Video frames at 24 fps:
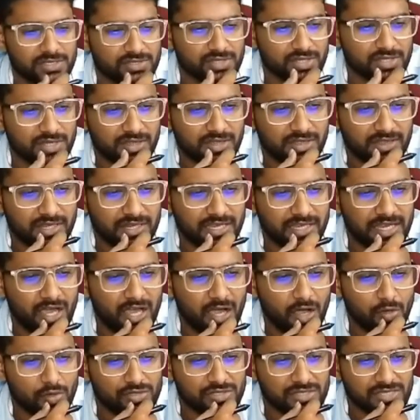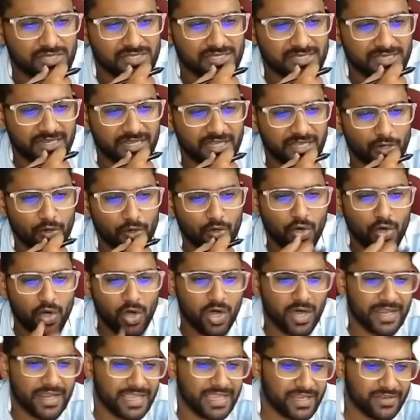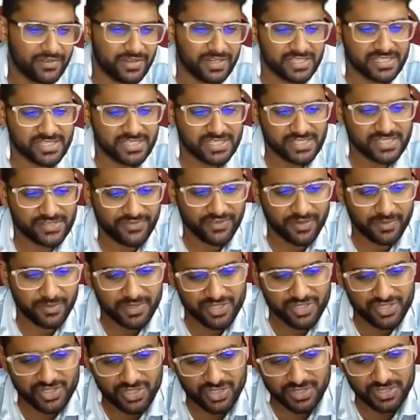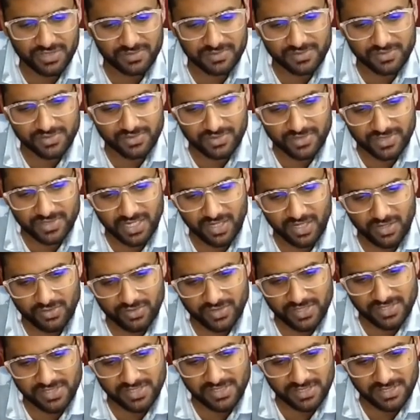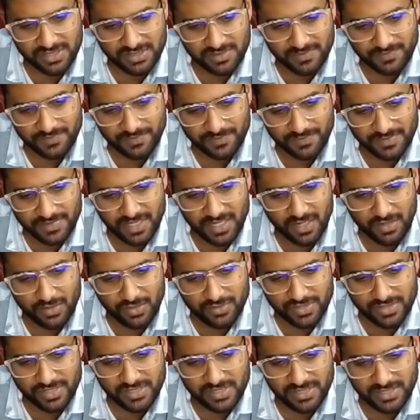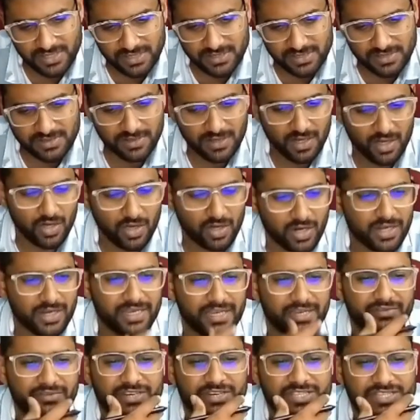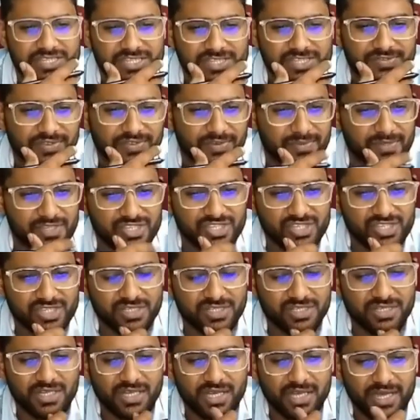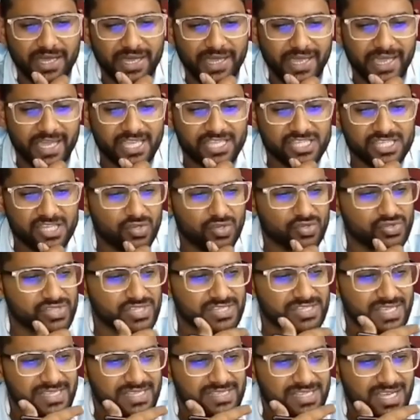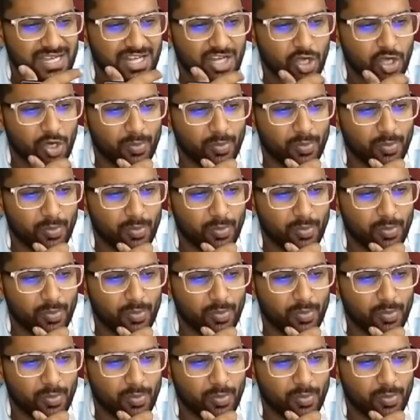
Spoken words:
So, the 3 houses in a row are equidistant from each other. So, 3 houses here, 3 houses here, all are equidistant from each other. Each house is exactly